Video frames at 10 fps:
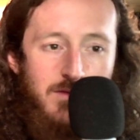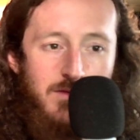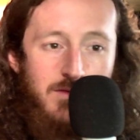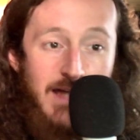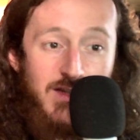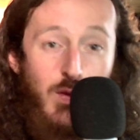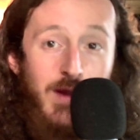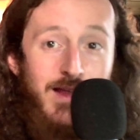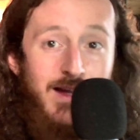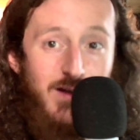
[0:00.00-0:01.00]
that's
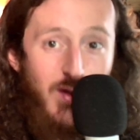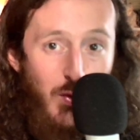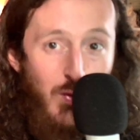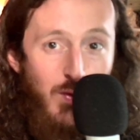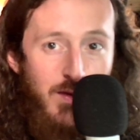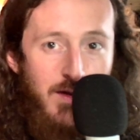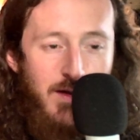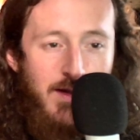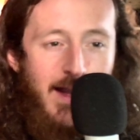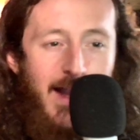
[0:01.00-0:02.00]
within you,
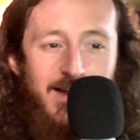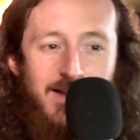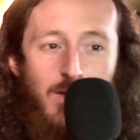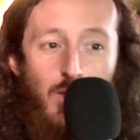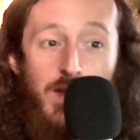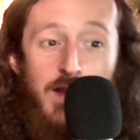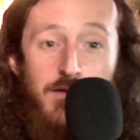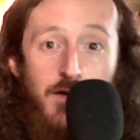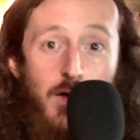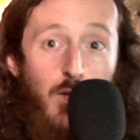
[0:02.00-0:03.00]
and
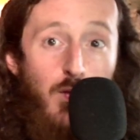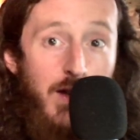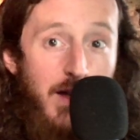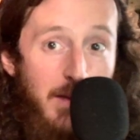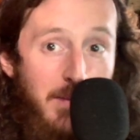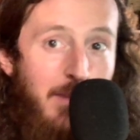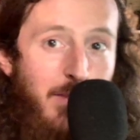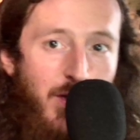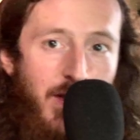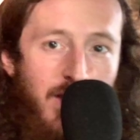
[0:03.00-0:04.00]
we've
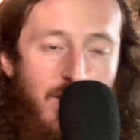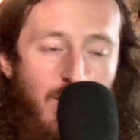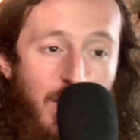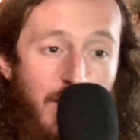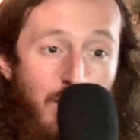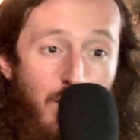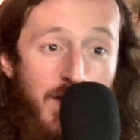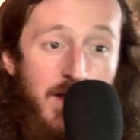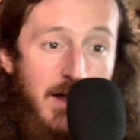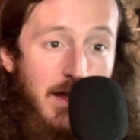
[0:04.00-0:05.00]
remembered it. We've
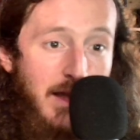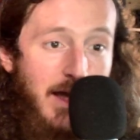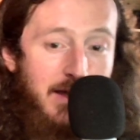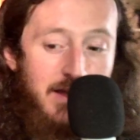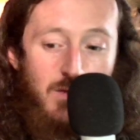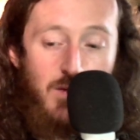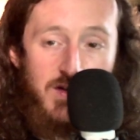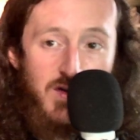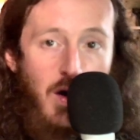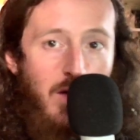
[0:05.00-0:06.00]
recollected
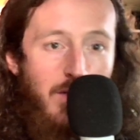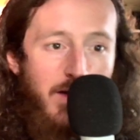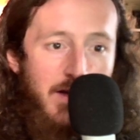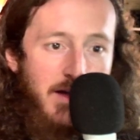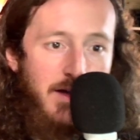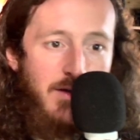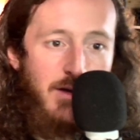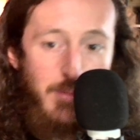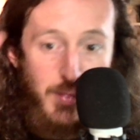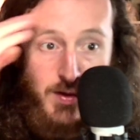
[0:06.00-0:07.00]
what's already here
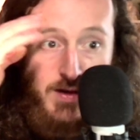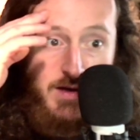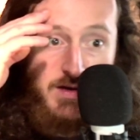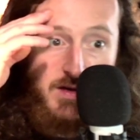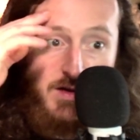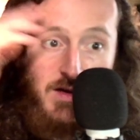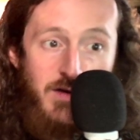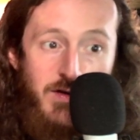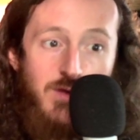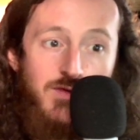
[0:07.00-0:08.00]
and put it into
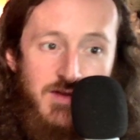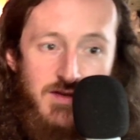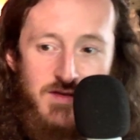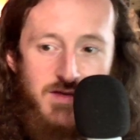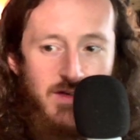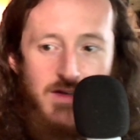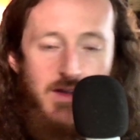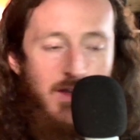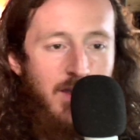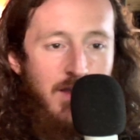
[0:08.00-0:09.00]
gnosis.
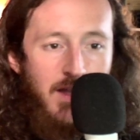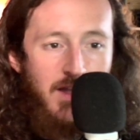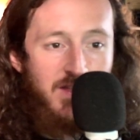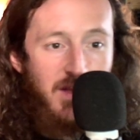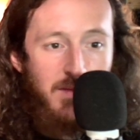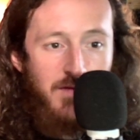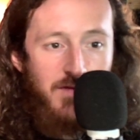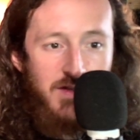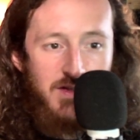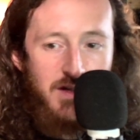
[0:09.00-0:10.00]
And some of
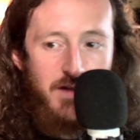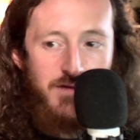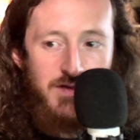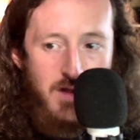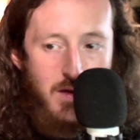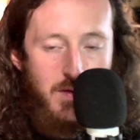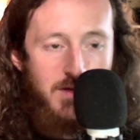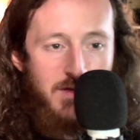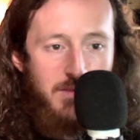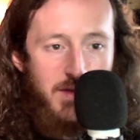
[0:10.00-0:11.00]
this stuff is going
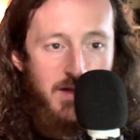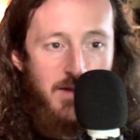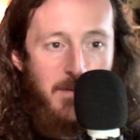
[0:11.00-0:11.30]
to be